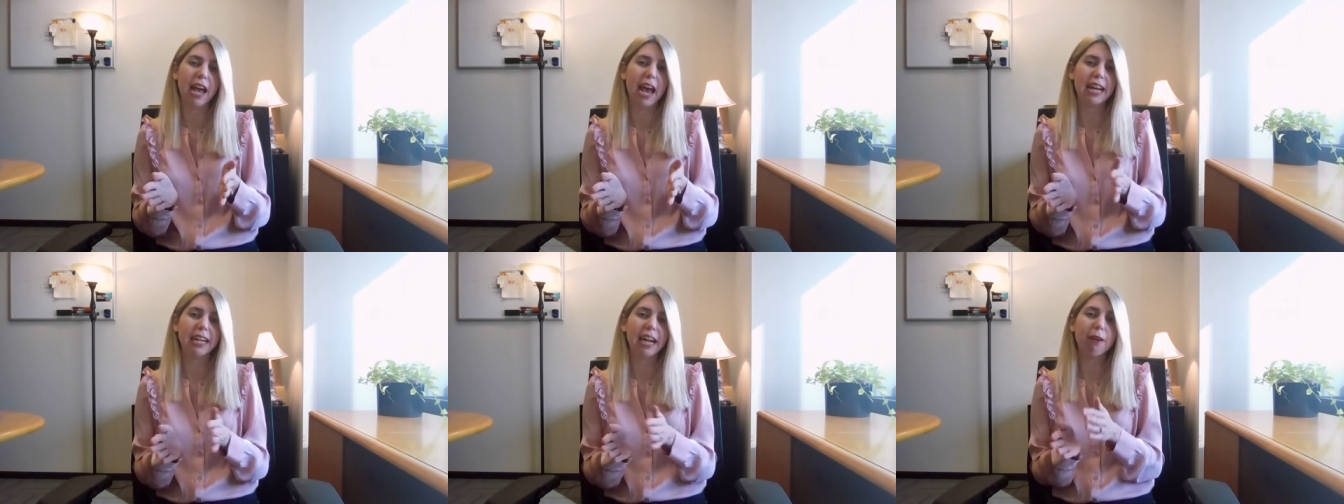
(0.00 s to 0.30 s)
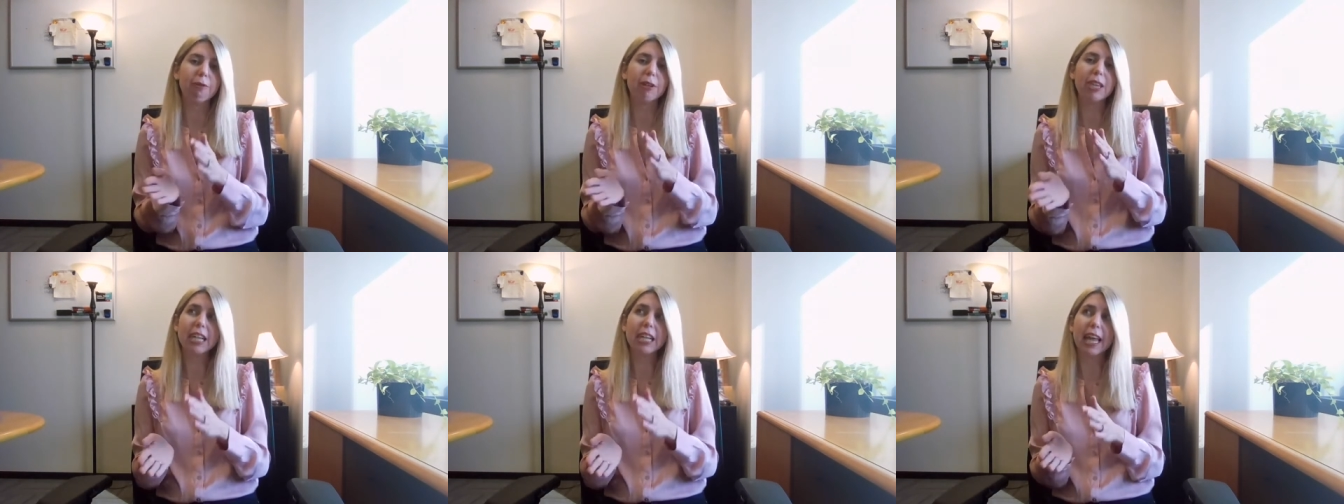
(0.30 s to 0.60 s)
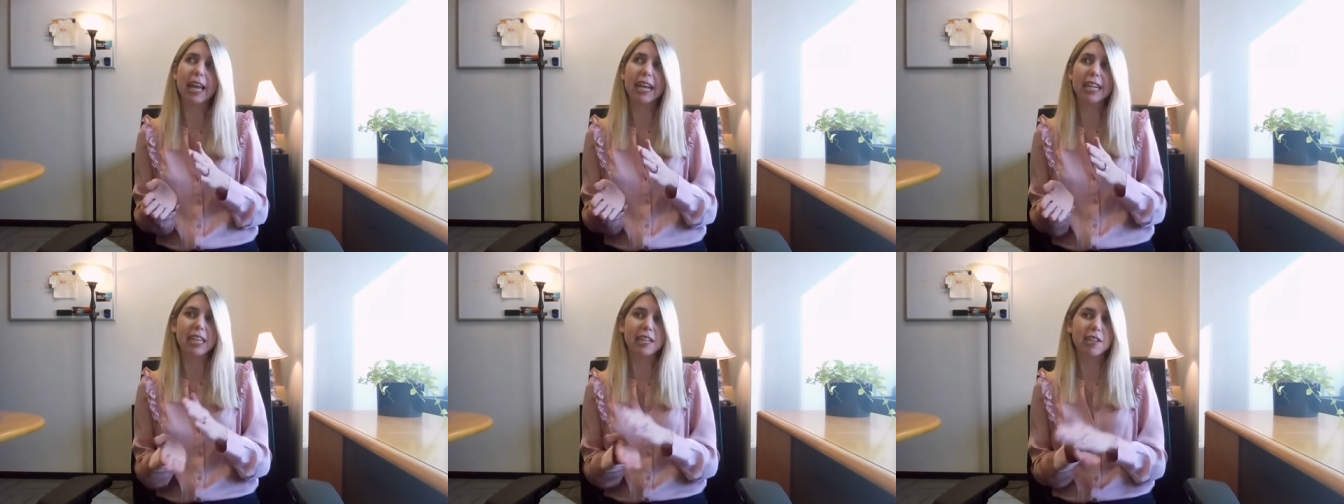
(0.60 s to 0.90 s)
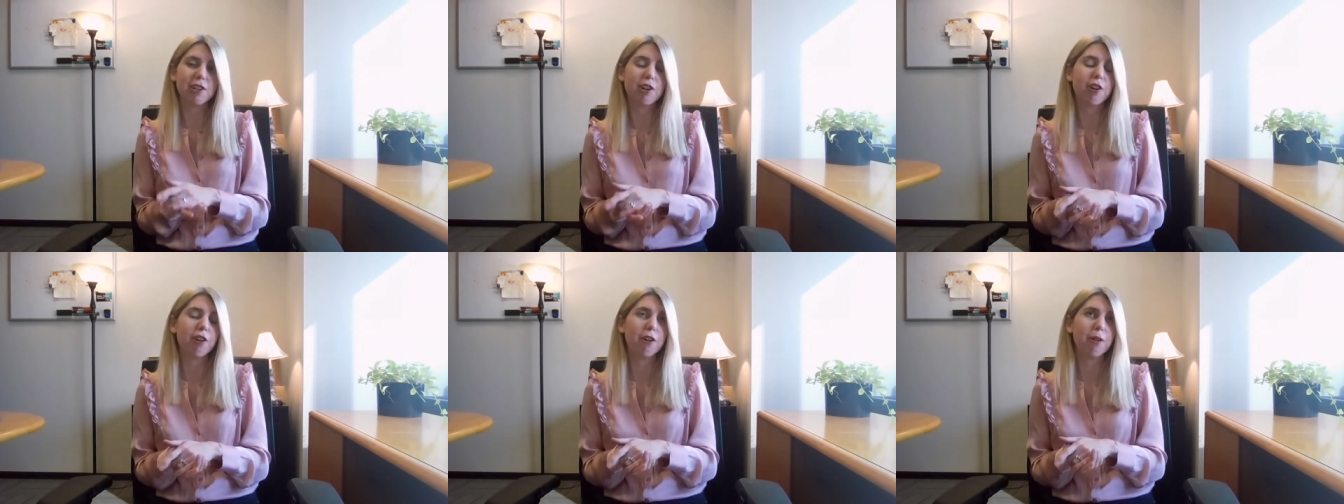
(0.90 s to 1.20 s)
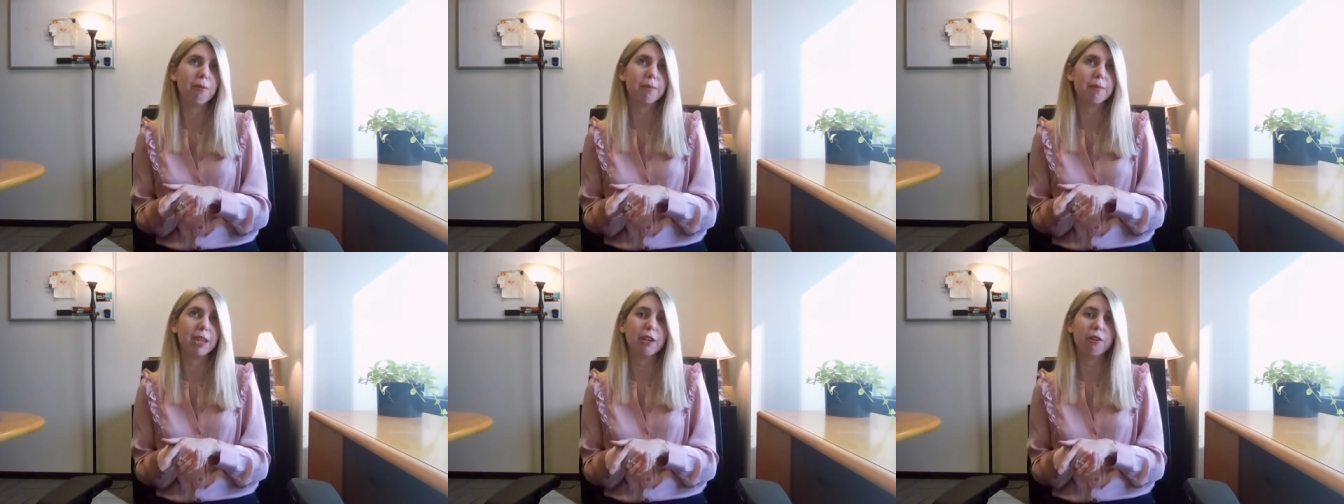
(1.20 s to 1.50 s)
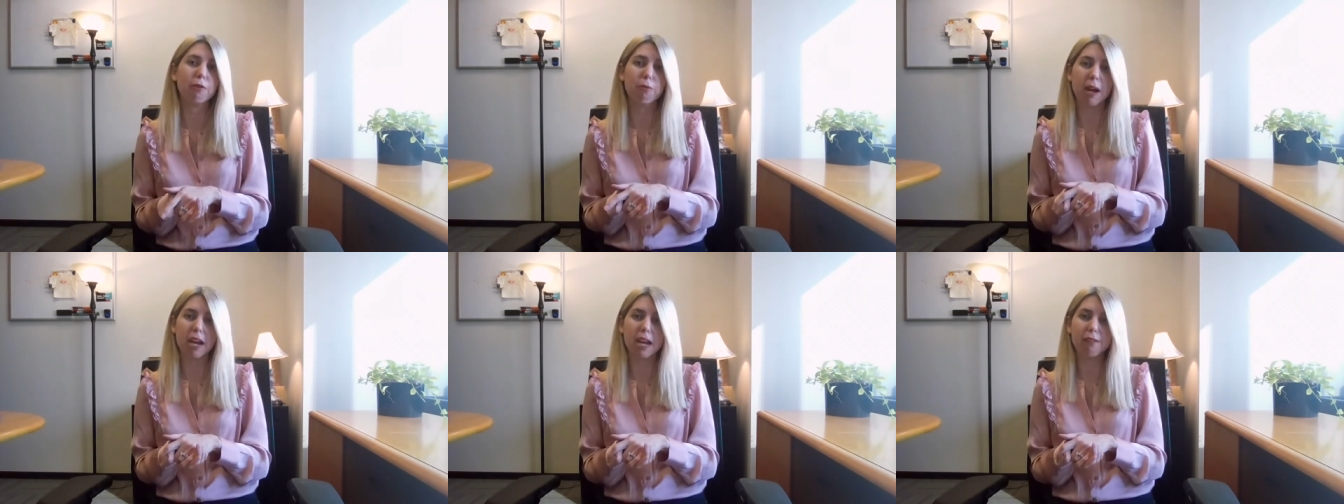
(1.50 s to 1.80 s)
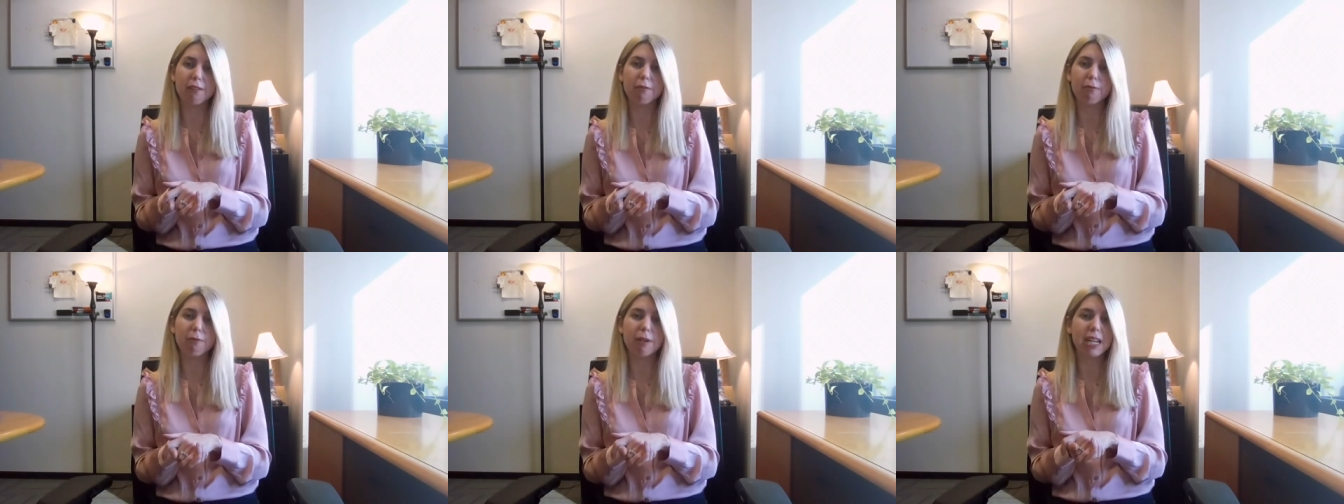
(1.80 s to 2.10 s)
And I really like the term the
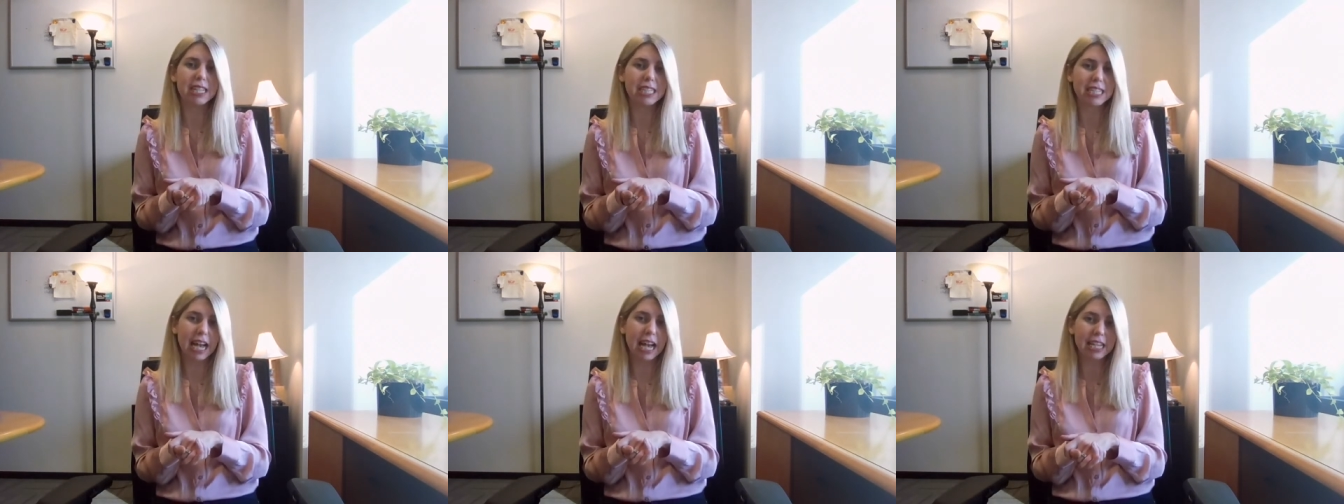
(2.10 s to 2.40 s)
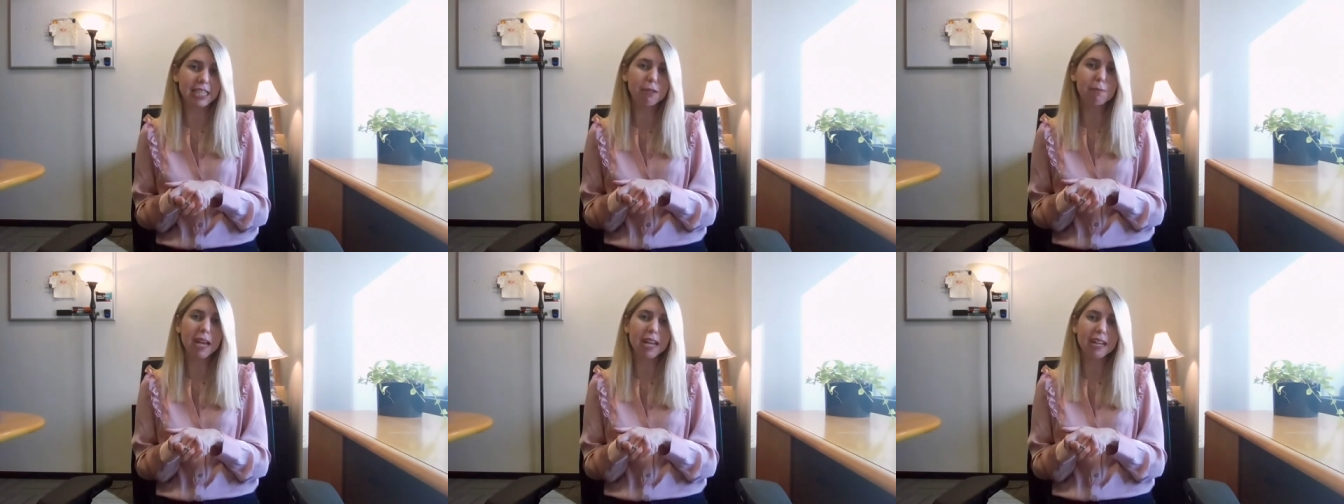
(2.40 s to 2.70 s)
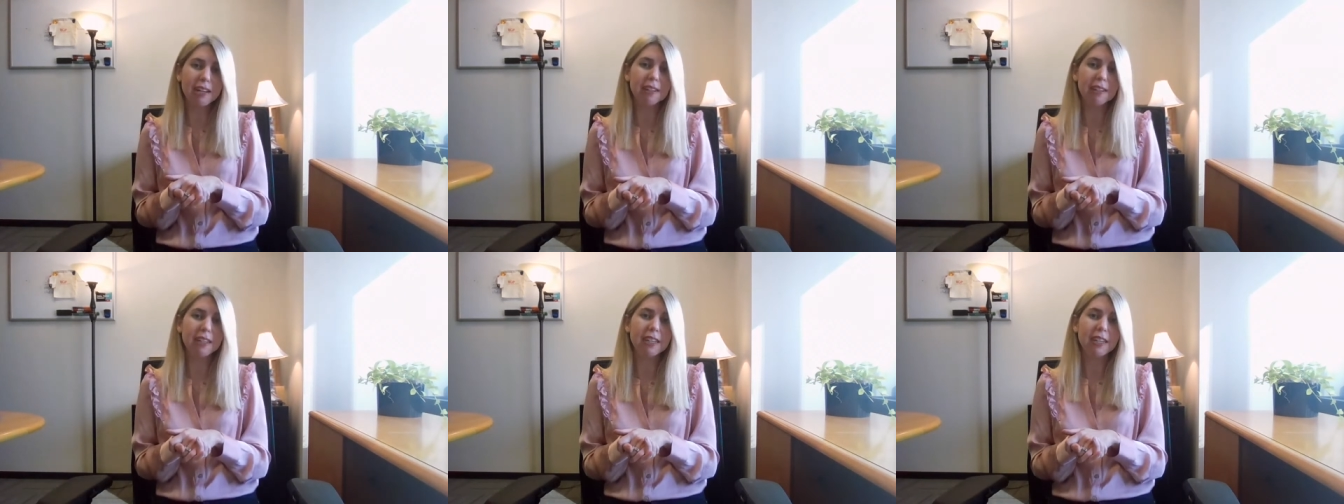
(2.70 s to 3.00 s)
great reassessment